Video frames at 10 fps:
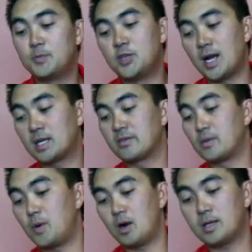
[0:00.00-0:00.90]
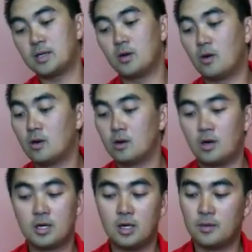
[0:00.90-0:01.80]
jacket of our pocket or
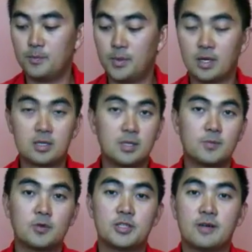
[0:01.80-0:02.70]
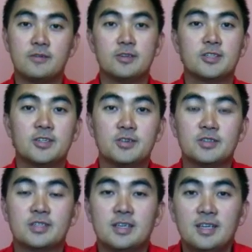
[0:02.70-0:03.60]
on a belt clip, whichever you choose.